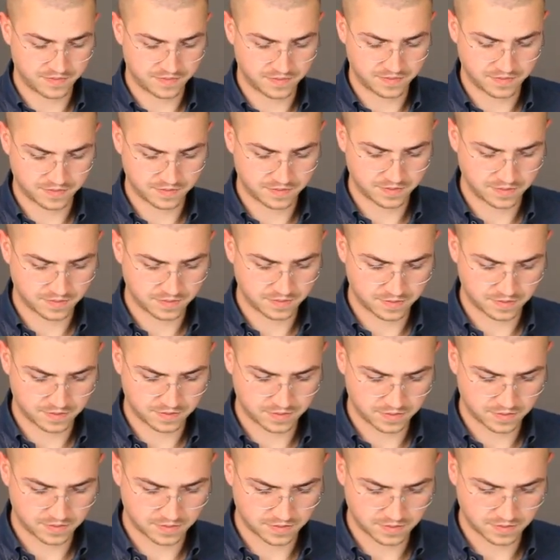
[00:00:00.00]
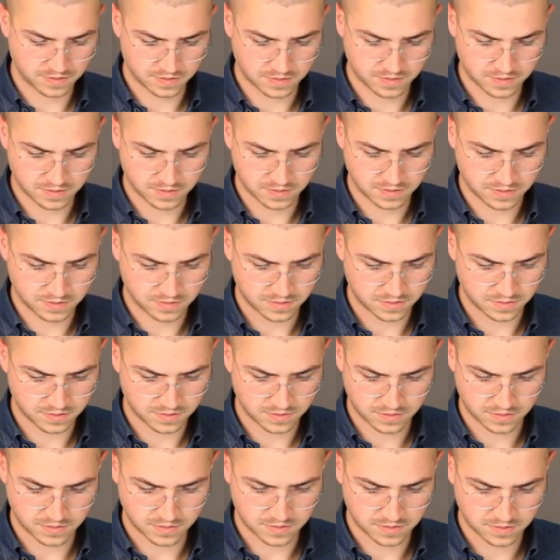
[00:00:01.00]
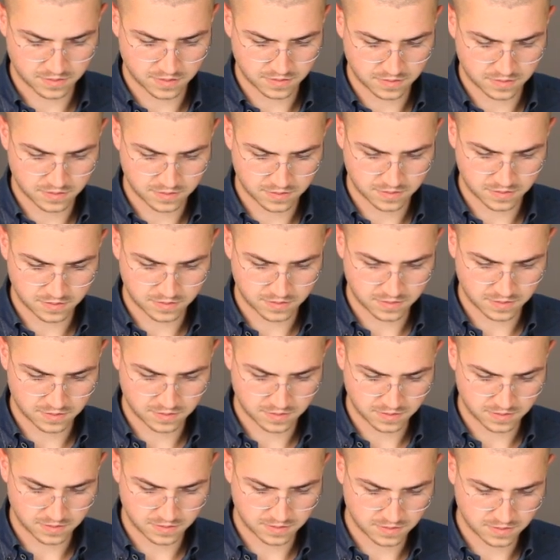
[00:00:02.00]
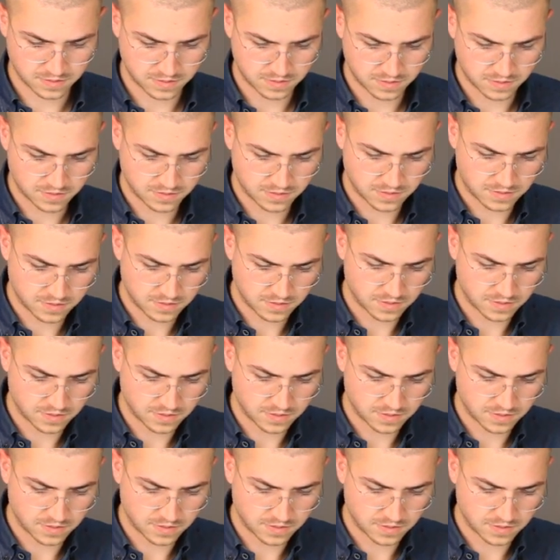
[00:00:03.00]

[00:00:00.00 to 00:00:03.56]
Nothing is said.